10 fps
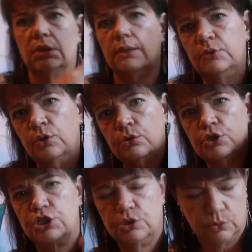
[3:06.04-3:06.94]
I'm not
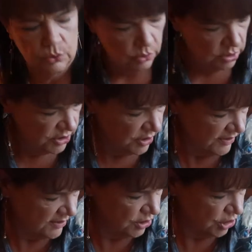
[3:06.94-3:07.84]
sure. So
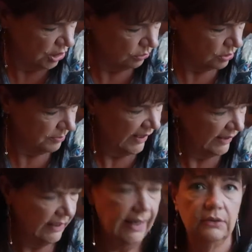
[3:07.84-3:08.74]
that's the shoulder
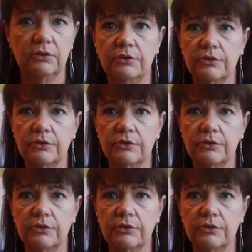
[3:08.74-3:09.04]
bag length.